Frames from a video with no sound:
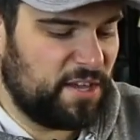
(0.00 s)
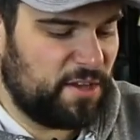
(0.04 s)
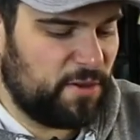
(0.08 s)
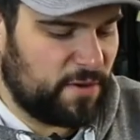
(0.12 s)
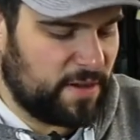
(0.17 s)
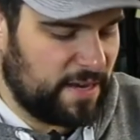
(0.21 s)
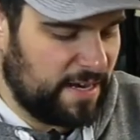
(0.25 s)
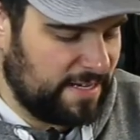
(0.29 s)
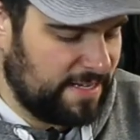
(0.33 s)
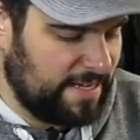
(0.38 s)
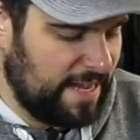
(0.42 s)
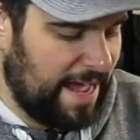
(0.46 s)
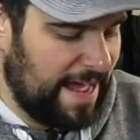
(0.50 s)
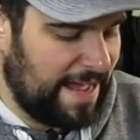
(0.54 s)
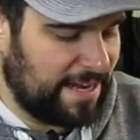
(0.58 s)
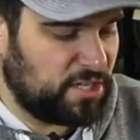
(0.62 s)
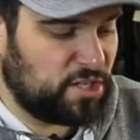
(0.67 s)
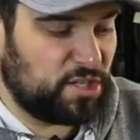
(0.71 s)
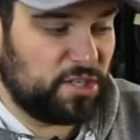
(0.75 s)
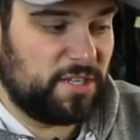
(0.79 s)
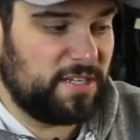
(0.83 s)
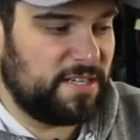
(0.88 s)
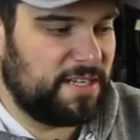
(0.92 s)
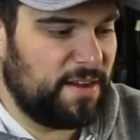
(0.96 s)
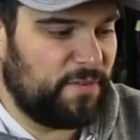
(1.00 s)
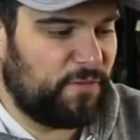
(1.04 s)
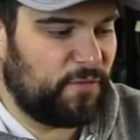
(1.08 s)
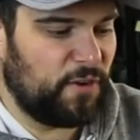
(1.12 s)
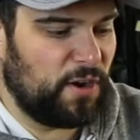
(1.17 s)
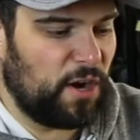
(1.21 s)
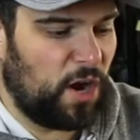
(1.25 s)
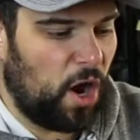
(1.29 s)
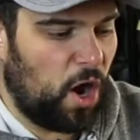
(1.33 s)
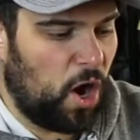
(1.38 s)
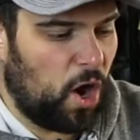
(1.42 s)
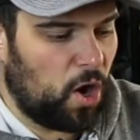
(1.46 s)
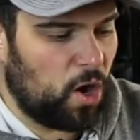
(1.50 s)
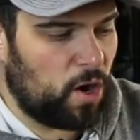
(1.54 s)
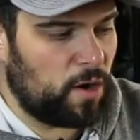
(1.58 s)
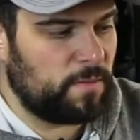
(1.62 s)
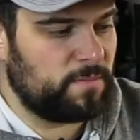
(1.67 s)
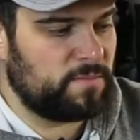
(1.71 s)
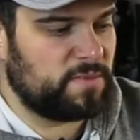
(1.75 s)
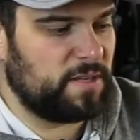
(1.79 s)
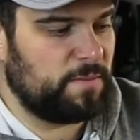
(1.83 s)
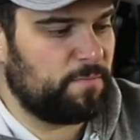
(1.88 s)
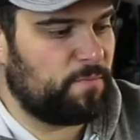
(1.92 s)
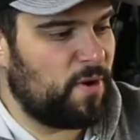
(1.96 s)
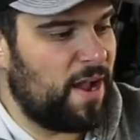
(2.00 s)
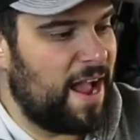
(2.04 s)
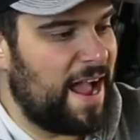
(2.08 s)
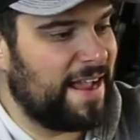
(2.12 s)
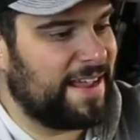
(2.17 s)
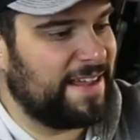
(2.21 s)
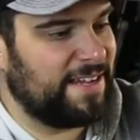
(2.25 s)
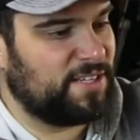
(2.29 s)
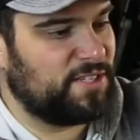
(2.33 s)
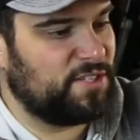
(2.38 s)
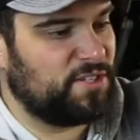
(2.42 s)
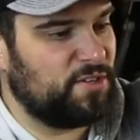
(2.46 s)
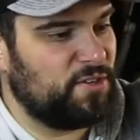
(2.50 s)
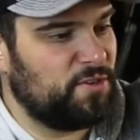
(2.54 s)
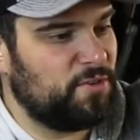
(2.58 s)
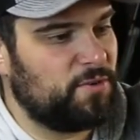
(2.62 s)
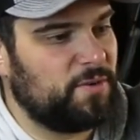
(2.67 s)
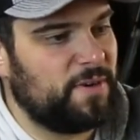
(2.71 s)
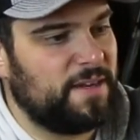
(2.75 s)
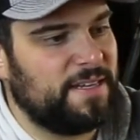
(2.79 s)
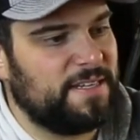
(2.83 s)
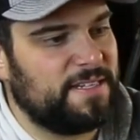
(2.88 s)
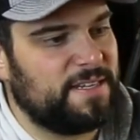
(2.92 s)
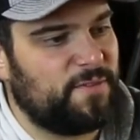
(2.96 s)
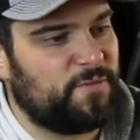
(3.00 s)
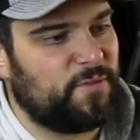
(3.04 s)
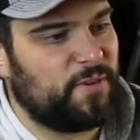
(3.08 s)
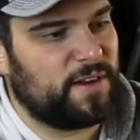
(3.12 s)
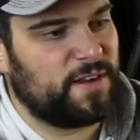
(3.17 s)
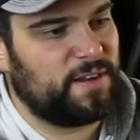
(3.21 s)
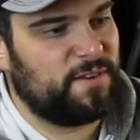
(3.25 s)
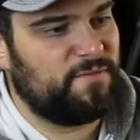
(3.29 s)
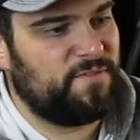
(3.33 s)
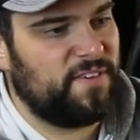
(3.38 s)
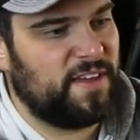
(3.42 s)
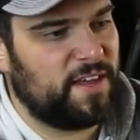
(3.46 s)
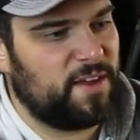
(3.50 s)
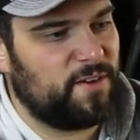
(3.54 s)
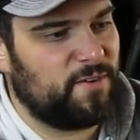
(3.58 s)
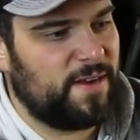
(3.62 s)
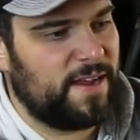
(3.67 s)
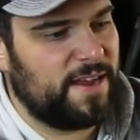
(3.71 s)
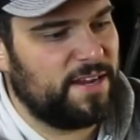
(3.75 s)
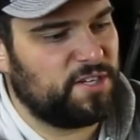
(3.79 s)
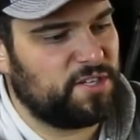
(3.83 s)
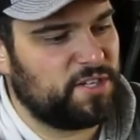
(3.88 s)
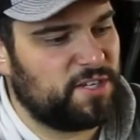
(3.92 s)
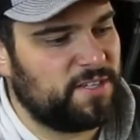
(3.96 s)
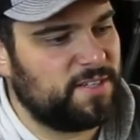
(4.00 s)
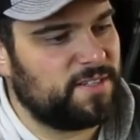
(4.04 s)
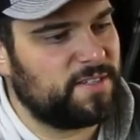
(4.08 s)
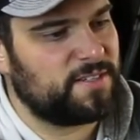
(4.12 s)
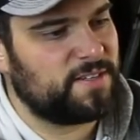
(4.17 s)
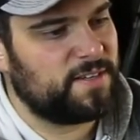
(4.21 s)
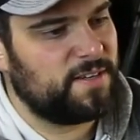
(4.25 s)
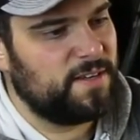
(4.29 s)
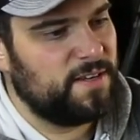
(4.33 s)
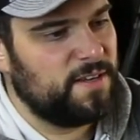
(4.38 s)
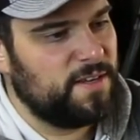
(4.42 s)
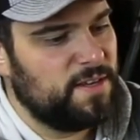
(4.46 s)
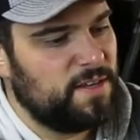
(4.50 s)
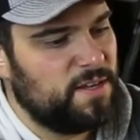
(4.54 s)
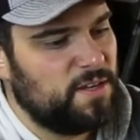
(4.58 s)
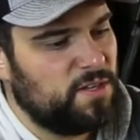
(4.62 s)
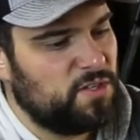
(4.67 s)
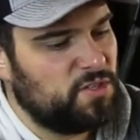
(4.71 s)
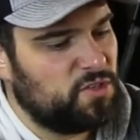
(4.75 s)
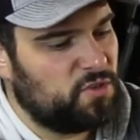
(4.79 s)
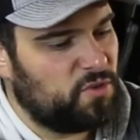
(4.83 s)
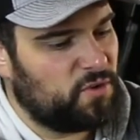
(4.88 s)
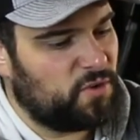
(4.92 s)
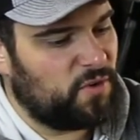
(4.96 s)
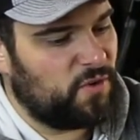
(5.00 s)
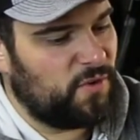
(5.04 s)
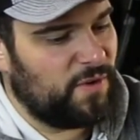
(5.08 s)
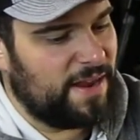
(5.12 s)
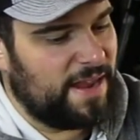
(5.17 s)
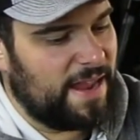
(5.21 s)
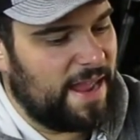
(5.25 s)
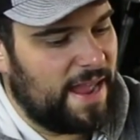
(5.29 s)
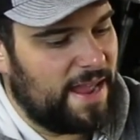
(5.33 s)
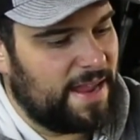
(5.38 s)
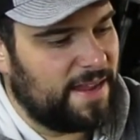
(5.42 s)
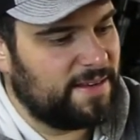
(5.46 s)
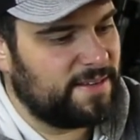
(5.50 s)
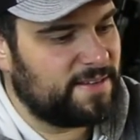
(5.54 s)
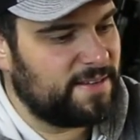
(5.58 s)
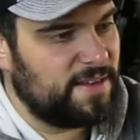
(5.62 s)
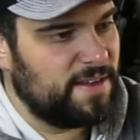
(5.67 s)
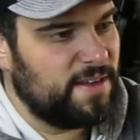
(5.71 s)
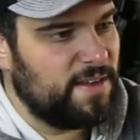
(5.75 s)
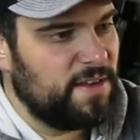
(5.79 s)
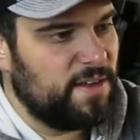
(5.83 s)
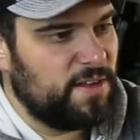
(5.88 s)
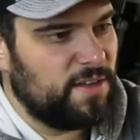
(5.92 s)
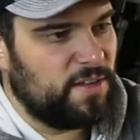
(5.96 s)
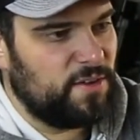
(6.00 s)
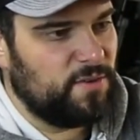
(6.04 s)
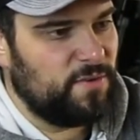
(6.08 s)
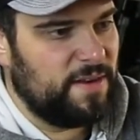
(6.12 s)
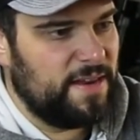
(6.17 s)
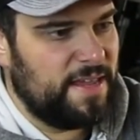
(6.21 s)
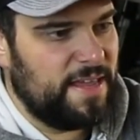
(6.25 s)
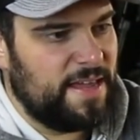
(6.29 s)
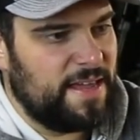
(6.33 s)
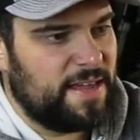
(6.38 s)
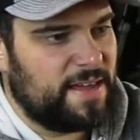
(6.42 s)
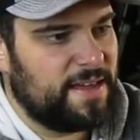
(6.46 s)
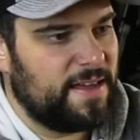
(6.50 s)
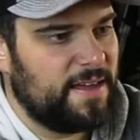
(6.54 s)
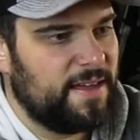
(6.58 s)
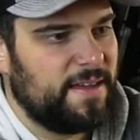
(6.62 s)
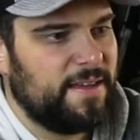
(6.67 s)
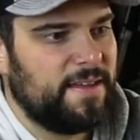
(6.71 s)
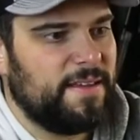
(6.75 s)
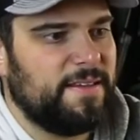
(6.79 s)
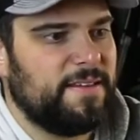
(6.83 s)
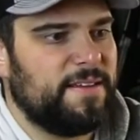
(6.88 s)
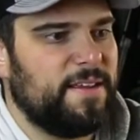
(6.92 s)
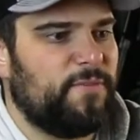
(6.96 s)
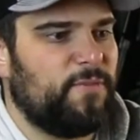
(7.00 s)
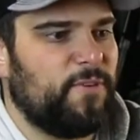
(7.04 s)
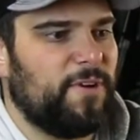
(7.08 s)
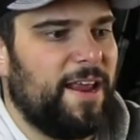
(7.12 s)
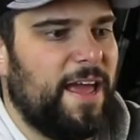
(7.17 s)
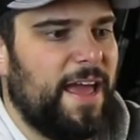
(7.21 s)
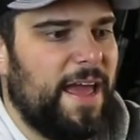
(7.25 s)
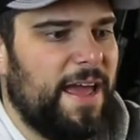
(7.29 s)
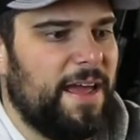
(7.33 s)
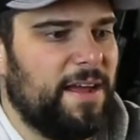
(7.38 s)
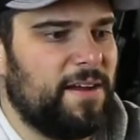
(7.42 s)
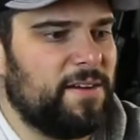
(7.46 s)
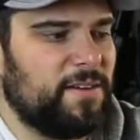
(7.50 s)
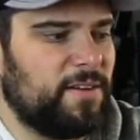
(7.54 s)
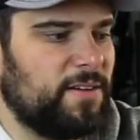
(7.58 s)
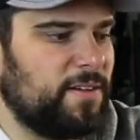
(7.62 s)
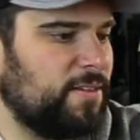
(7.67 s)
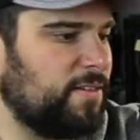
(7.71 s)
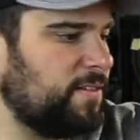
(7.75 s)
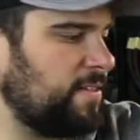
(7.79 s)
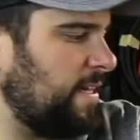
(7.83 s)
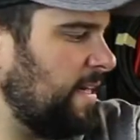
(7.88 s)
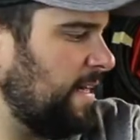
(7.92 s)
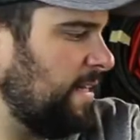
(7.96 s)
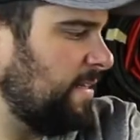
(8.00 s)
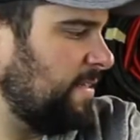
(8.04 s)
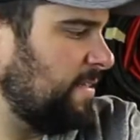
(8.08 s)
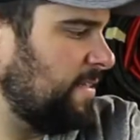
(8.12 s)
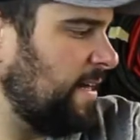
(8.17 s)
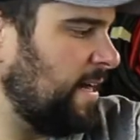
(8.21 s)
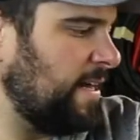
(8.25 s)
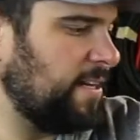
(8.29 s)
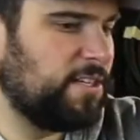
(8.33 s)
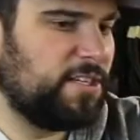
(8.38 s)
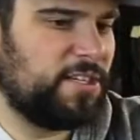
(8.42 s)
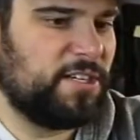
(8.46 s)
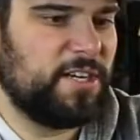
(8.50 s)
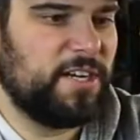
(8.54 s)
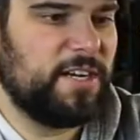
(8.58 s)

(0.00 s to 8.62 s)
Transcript: you can attach different arms and brackets to in different configurations to create unique different angles and such